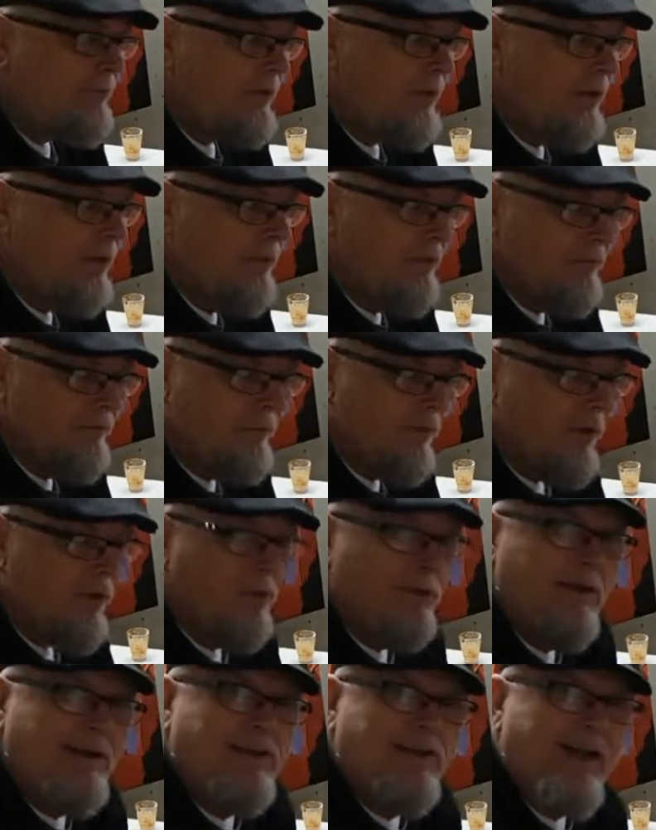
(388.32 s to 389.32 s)

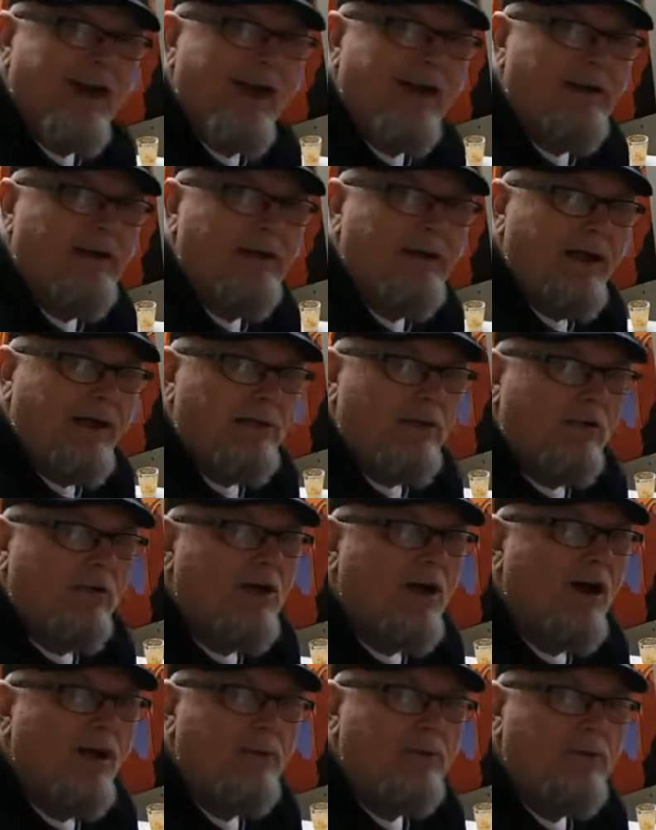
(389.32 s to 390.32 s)
exactly. I don't copy the
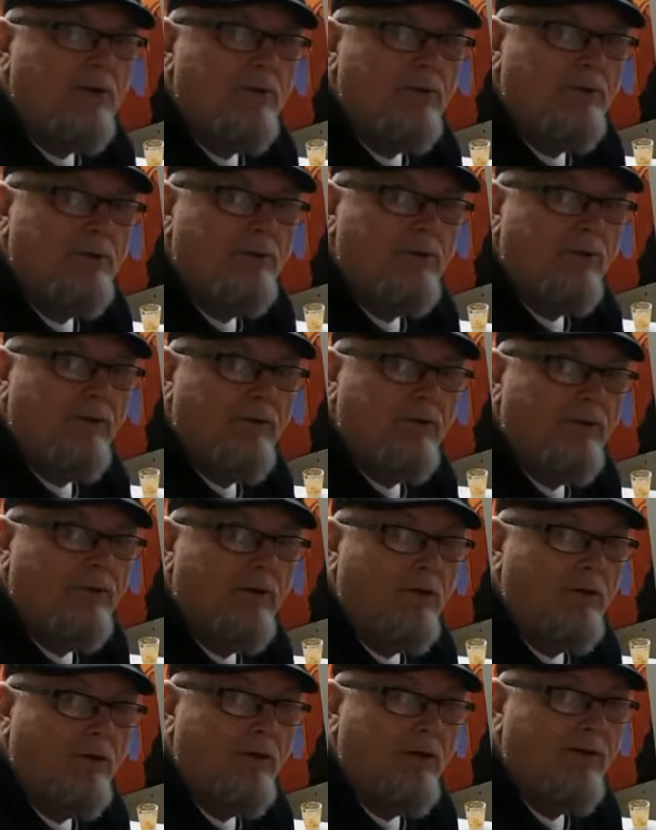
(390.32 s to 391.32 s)
photograph
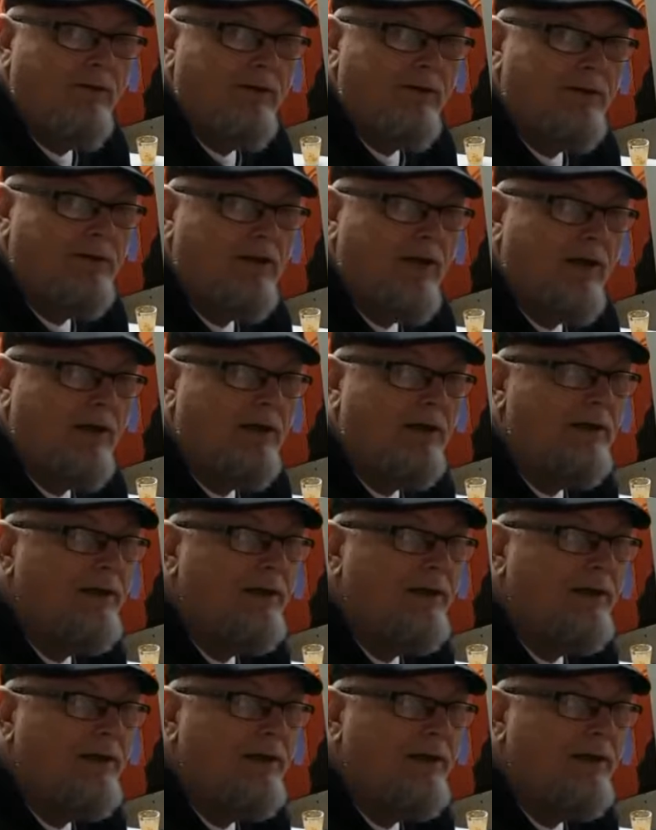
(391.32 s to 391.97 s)
exactly. It